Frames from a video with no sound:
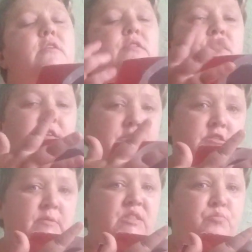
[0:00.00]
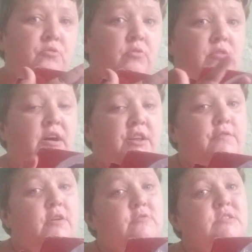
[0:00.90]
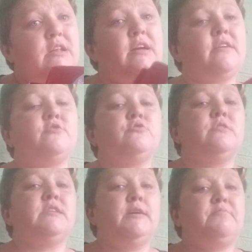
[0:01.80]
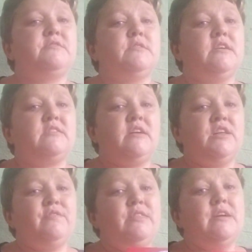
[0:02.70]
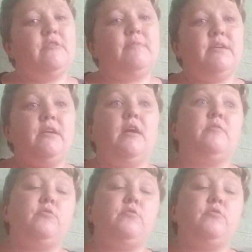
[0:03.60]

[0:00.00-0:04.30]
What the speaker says: this is where the ball kind of goes. I like to adapt it kind of in that way.